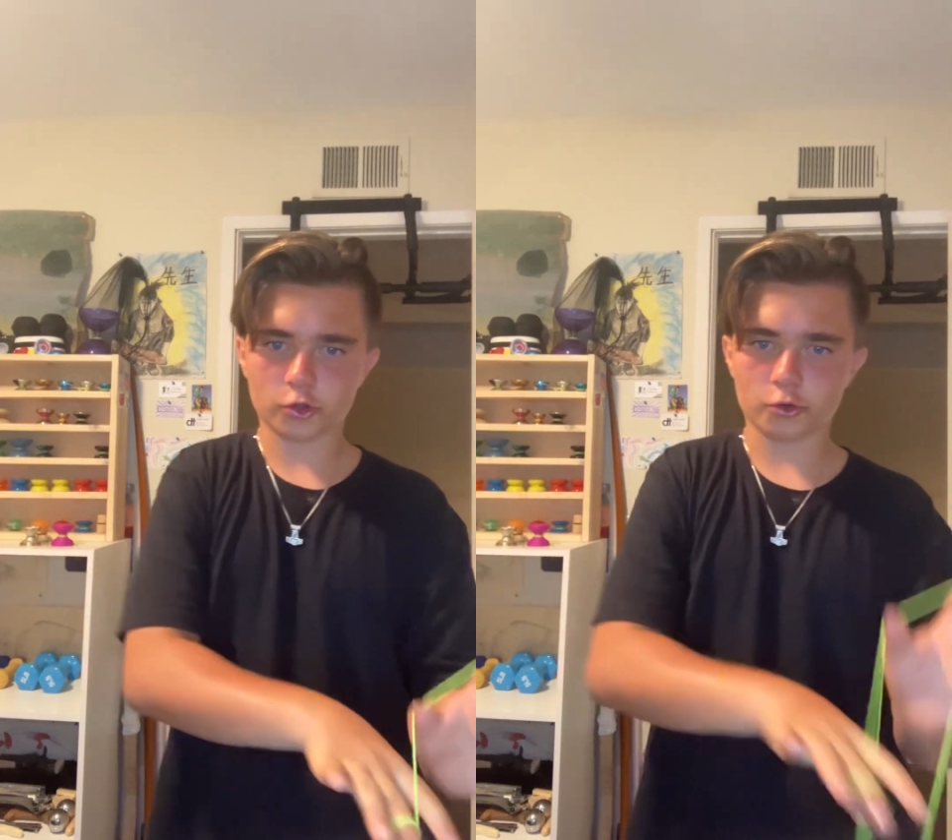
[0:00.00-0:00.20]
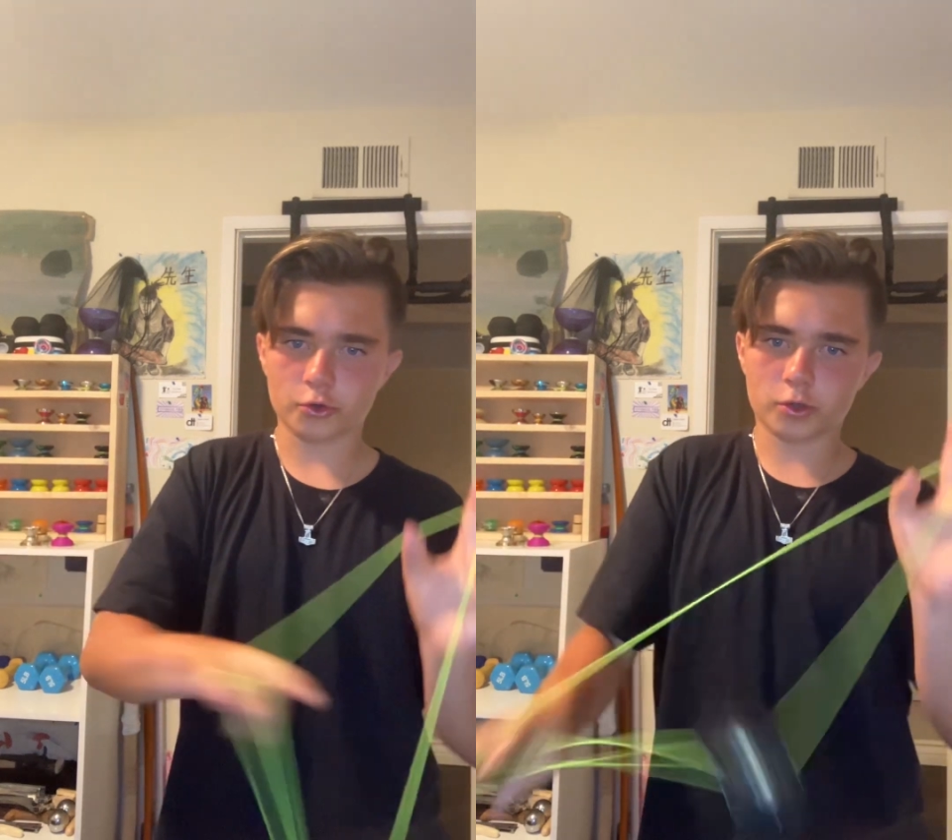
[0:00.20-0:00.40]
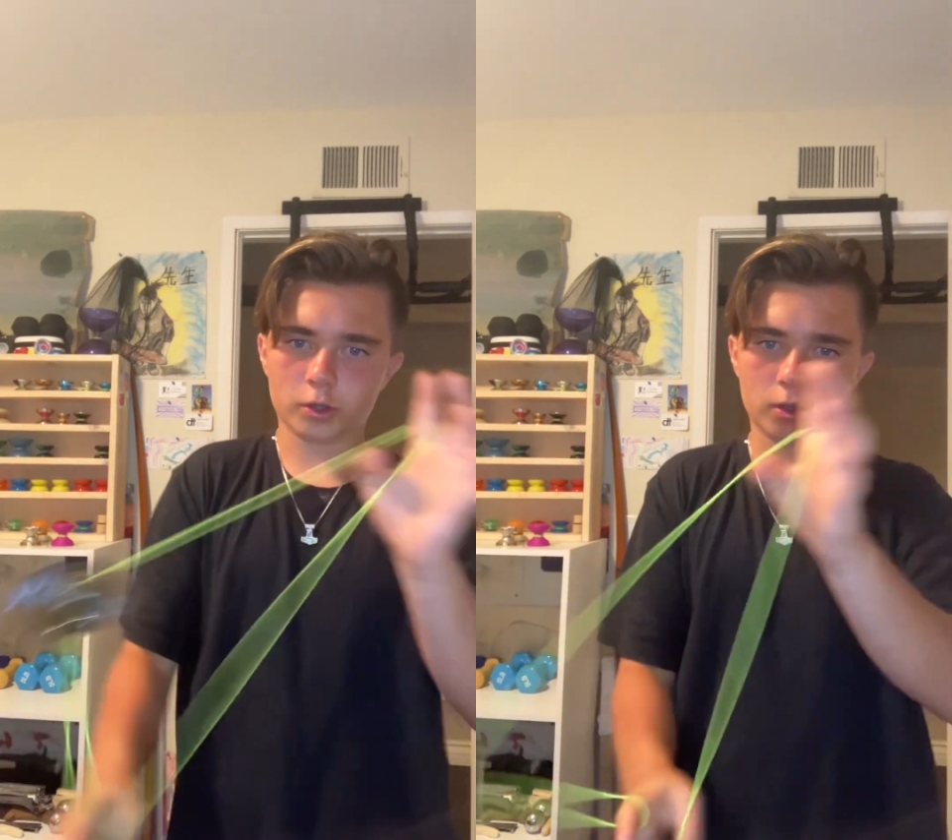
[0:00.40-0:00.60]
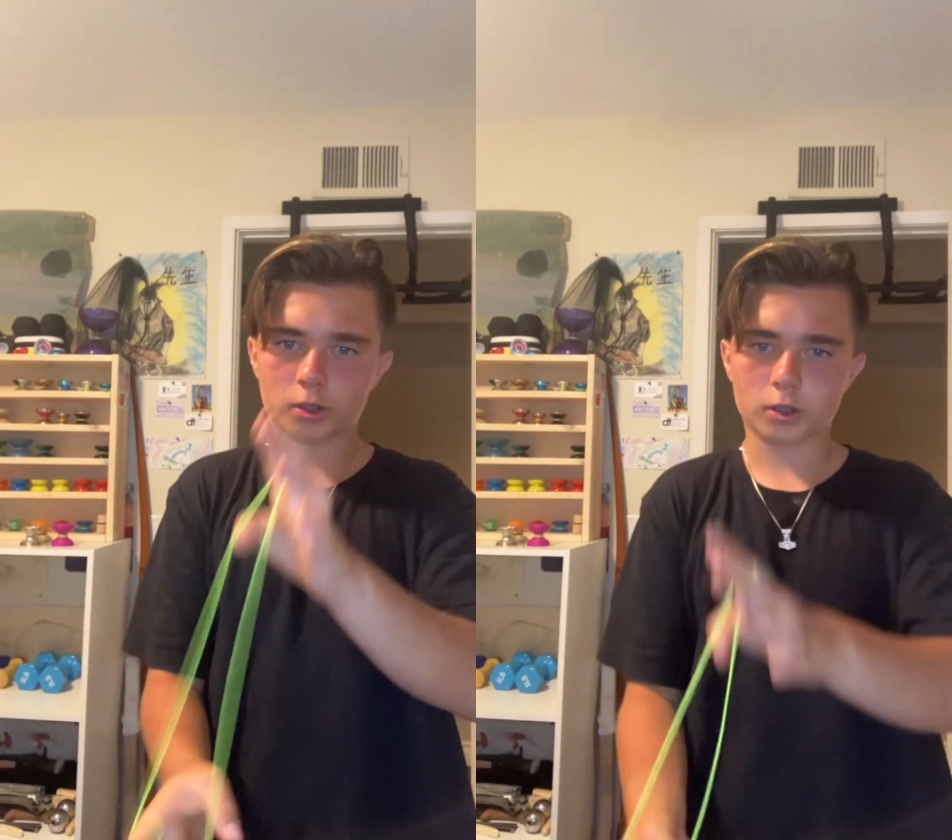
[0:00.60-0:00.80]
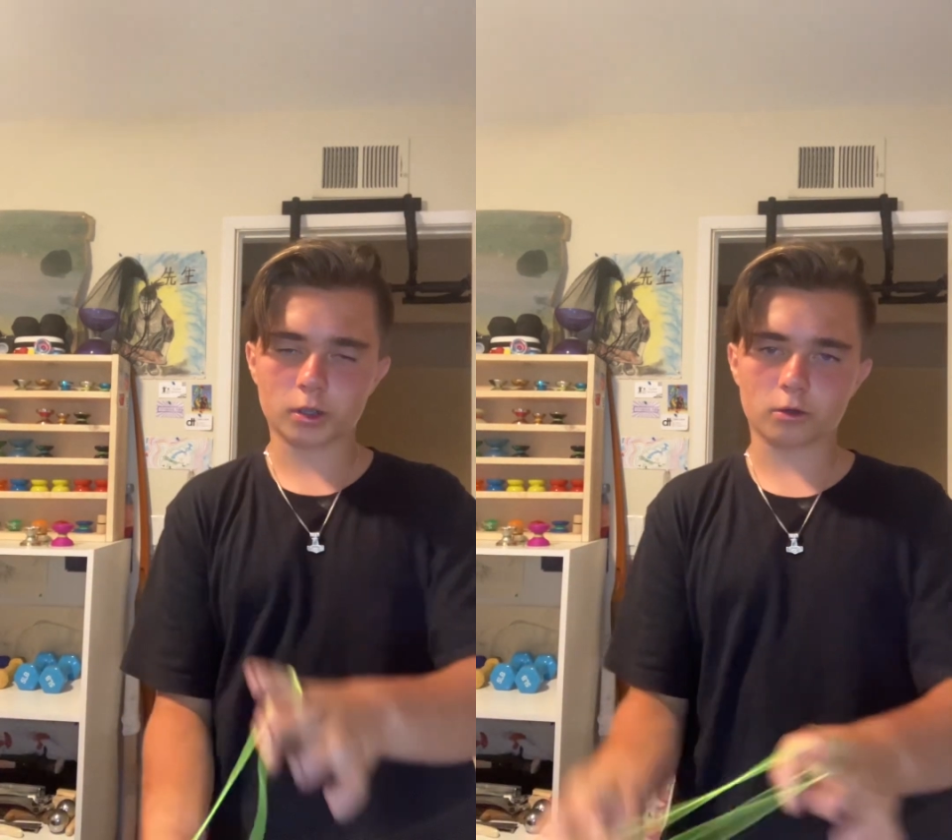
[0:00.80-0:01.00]
you could
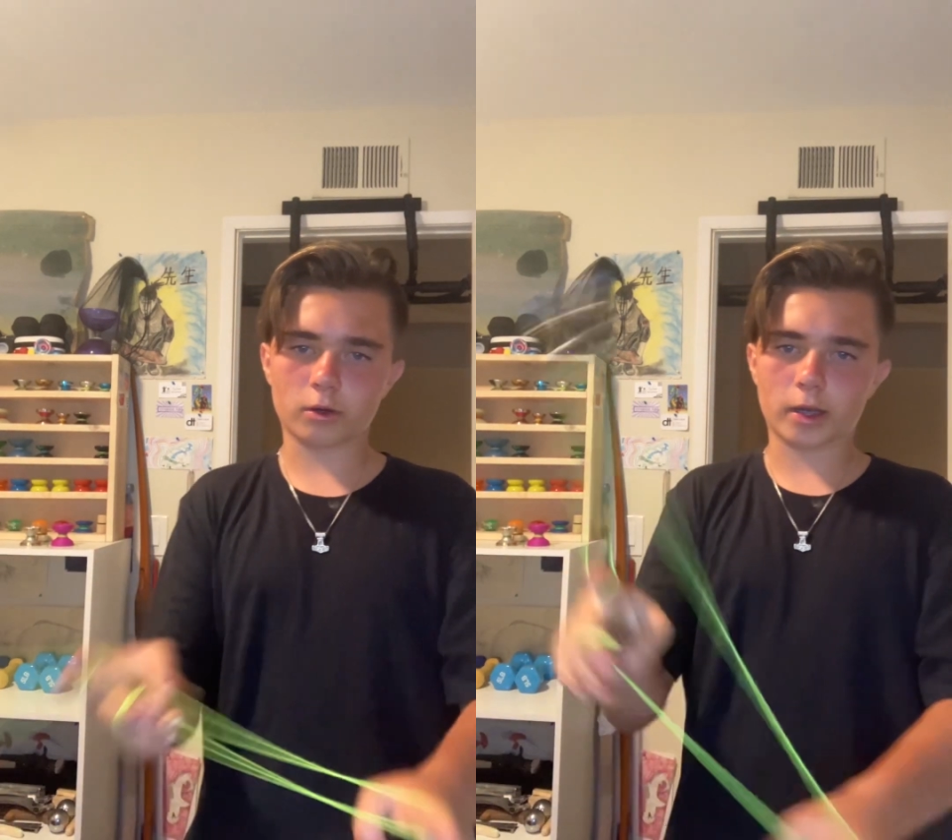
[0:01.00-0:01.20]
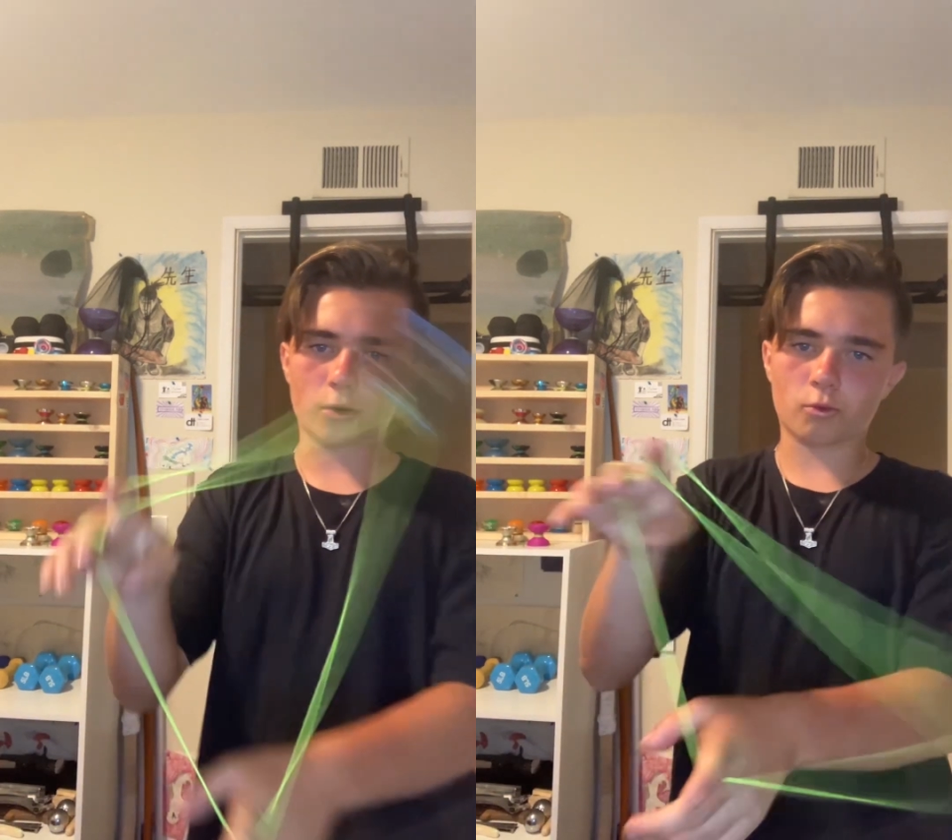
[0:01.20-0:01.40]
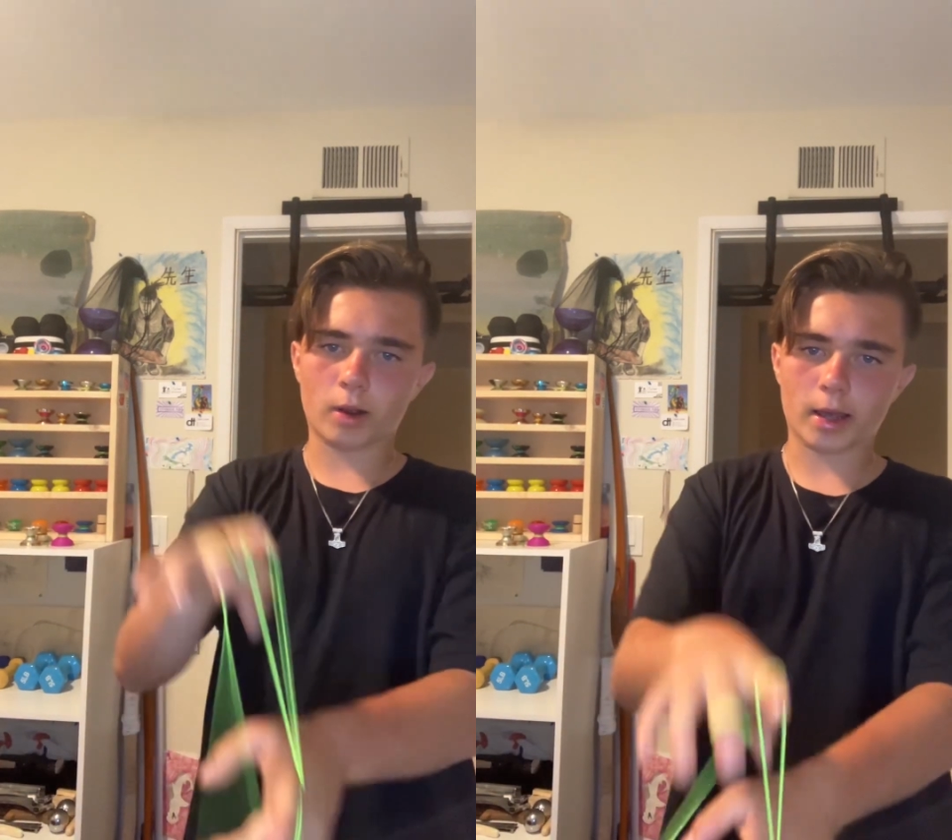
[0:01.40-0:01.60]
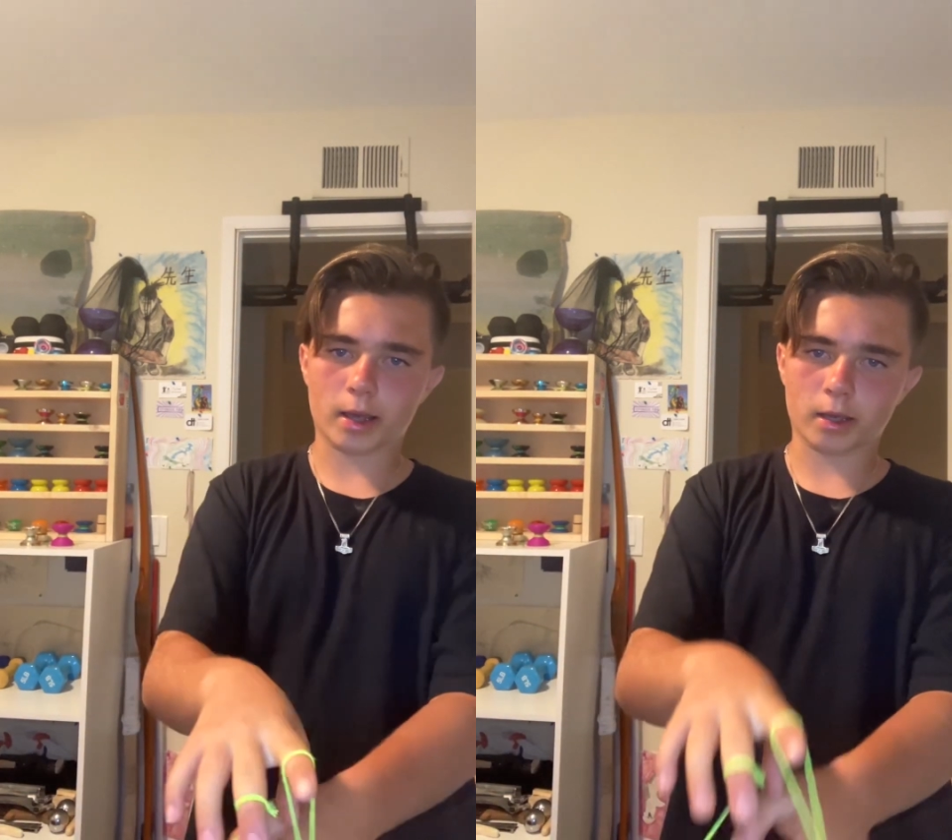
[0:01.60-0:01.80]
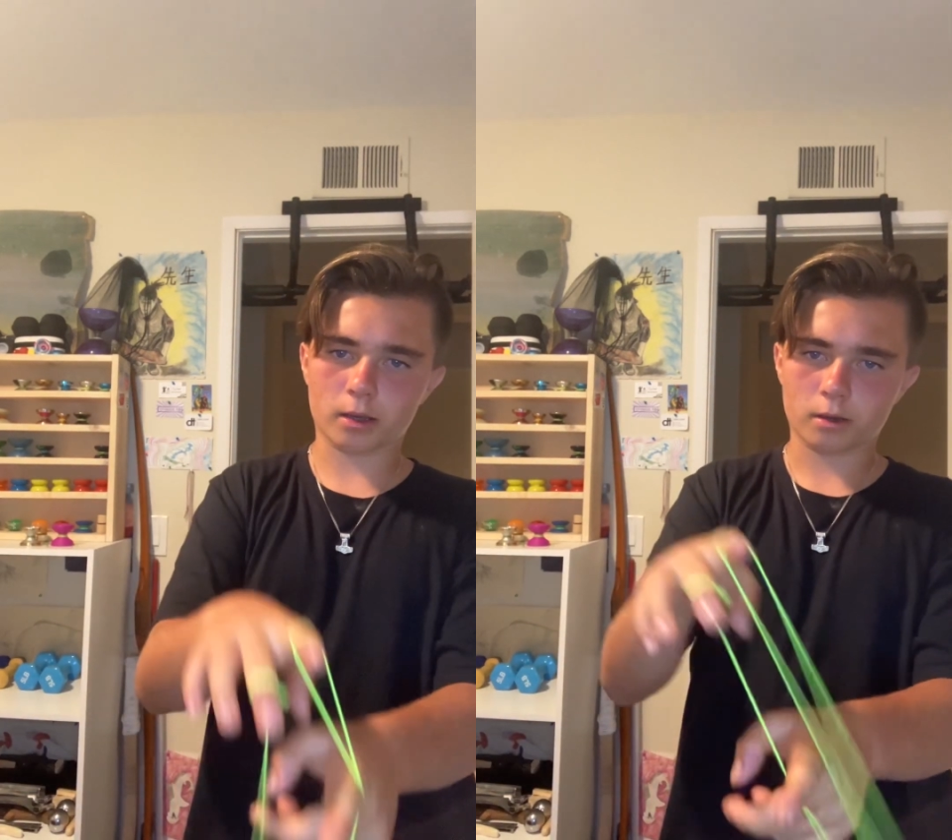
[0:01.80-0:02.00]
still get
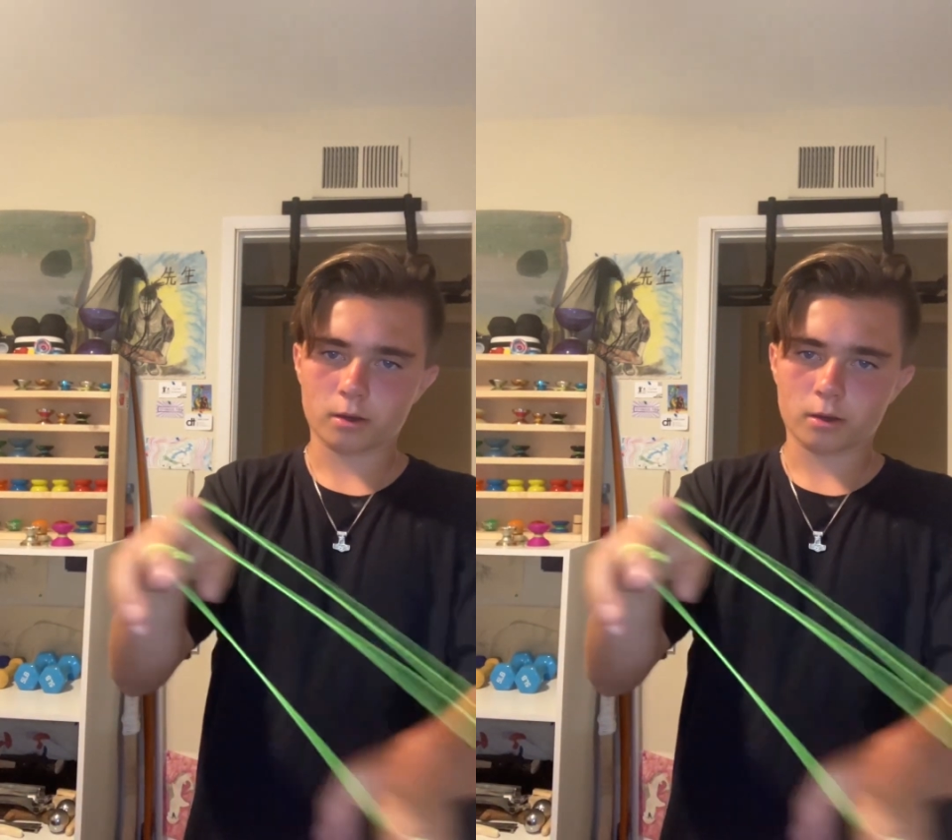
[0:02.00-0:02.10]
away